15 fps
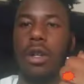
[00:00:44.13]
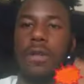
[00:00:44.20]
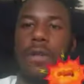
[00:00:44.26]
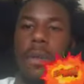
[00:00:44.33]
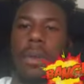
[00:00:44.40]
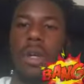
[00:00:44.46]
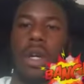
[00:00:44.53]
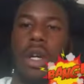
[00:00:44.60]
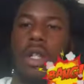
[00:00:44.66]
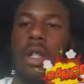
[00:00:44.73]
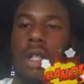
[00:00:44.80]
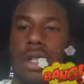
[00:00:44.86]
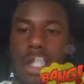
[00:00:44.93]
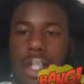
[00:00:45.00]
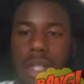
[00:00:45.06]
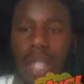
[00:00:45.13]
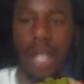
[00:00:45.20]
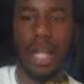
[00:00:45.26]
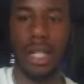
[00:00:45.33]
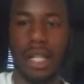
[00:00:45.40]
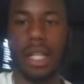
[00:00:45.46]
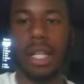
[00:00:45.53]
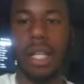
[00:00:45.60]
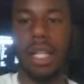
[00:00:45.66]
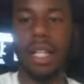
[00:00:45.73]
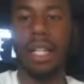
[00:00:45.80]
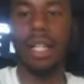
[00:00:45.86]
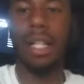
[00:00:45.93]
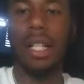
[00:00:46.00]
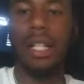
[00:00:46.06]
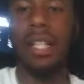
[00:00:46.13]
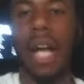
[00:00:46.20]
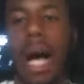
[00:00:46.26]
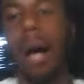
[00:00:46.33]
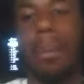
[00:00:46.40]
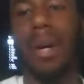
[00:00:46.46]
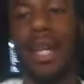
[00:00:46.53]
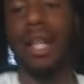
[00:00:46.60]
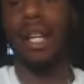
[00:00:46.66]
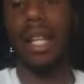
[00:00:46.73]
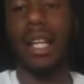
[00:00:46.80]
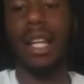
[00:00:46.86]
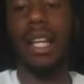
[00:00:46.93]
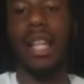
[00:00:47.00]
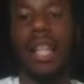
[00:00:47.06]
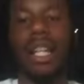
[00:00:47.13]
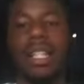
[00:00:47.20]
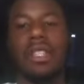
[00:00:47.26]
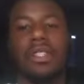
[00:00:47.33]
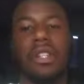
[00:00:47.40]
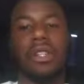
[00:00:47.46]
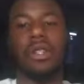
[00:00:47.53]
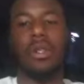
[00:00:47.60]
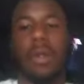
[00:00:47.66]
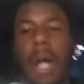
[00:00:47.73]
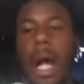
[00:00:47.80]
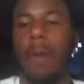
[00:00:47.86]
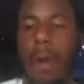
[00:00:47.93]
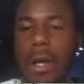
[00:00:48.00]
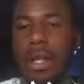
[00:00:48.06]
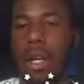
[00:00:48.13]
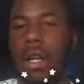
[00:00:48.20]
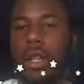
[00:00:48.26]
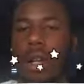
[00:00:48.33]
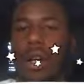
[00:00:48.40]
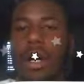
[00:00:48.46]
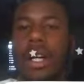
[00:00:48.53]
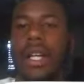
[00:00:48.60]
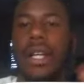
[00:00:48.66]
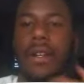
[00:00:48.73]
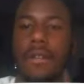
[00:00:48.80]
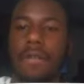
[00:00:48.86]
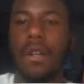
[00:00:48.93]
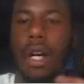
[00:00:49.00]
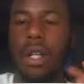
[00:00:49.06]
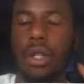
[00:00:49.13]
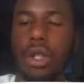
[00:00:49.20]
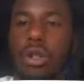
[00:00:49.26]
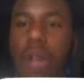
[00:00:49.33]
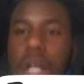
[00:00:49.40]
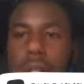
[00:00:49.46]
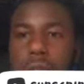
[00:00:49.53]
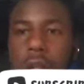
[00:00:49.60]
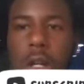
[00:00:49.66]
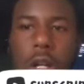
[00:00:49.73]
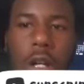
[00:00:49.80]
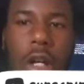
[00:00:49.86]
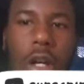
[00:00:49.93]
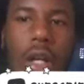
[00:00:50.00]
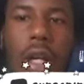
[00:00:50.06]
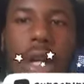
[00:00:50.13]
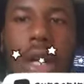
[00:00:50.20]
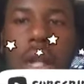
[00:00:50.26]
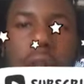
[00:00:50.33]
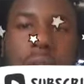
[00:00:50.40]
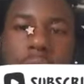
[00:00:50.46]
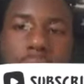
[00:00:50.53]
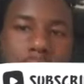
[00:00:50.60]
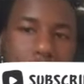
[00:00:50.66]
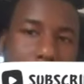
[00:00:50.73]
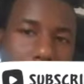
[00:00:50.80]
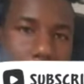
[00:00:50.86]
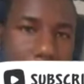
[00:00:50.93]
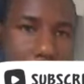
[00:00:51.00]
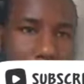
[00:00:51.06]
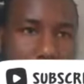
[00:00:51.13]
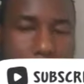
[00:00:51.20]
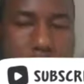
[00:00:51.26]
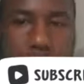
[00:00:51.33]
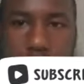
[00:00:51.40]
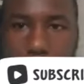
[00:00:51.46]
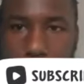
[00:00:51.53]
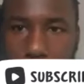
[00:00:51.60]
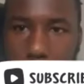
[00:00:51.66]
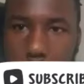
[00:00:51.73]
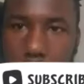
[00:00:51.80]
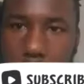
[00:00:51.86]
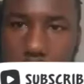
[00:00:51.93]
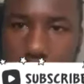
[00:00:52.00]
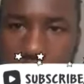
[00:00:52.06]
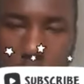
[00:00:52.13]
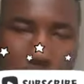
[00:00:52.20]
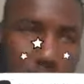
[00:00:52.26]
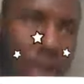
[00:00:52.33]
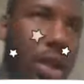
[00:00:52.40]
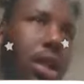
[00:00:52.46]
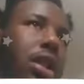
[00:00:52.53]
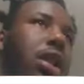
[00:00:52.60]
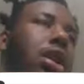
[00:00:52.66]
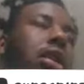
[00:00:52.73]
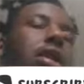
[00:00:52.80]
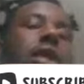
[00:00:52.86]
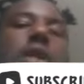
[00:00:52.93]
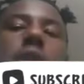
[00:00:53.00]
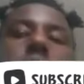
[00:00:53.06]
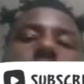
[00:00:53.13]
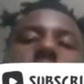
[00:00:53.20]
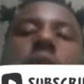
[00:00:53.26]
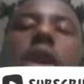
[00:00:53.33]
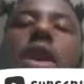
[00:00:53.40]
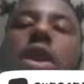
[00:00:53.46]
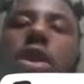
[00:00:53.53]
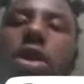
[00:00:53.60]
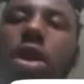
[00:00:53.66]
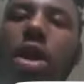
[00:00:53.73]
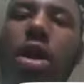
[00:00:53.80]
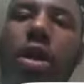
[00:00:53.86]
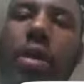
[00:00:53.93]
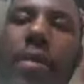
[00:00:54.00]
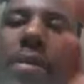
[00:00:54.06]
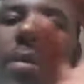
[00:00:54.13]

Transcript: You feel me, y'all? Y'all should like, comment, and subscribe right now, y'all. If y'all new right now, y'all. Yeah, man. So, yeah. Hold on, y'all.